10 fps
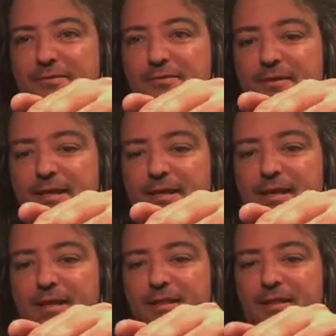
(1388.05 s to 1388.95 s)
itself
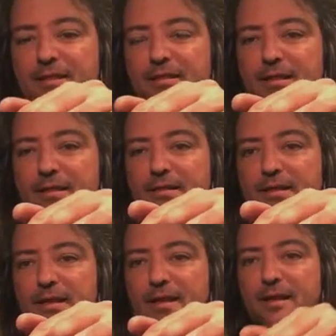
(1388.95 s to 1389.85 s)
in
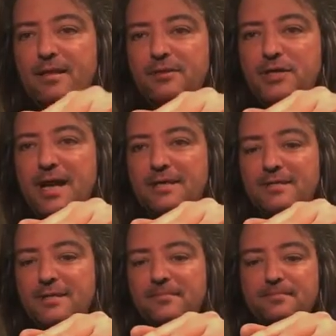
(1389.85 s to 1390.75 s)

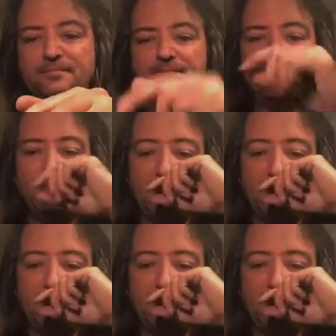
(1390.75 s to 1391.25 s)
the chassis.